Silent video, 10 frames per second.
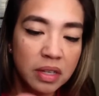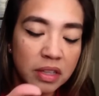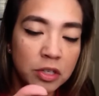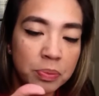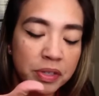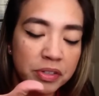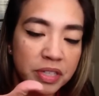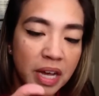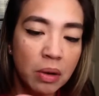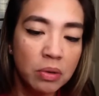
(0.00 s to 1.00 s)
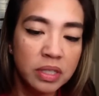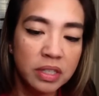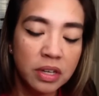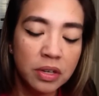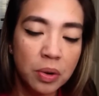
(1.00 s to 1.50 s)
Then you bring your towels, like
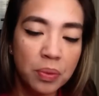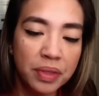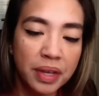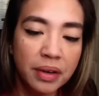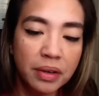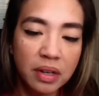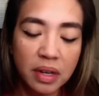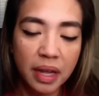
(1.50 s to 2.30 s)
you can go in there,